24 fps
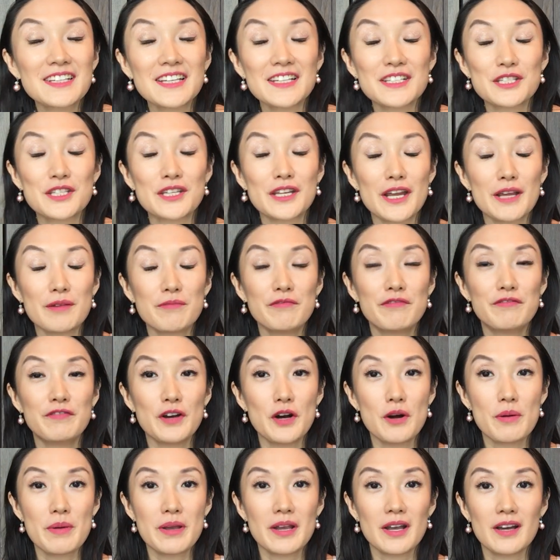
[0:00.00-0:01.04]
yes, today I'm
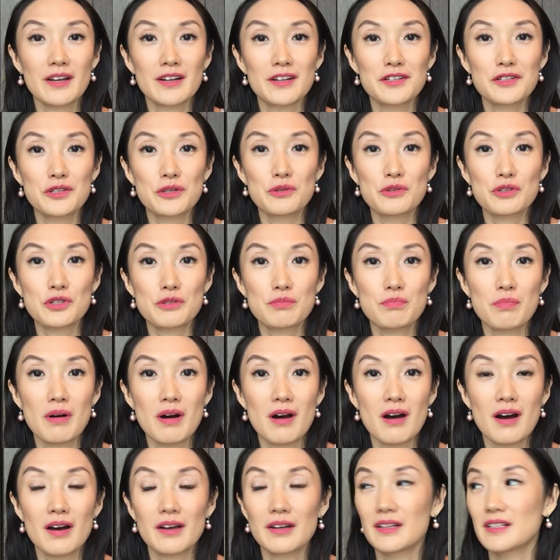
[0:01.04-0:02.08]
filming at a new
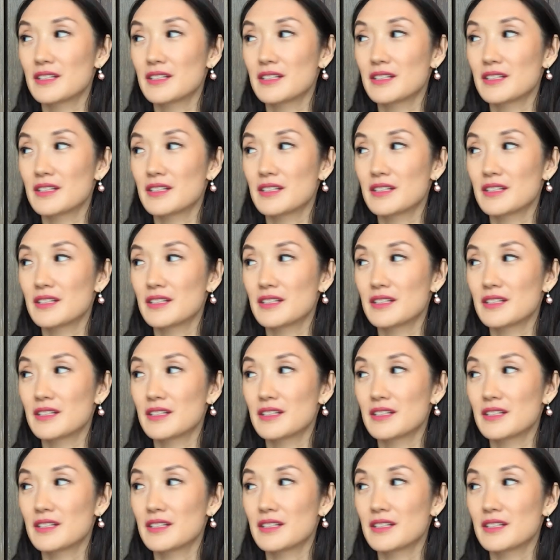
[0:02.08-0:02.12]
spot.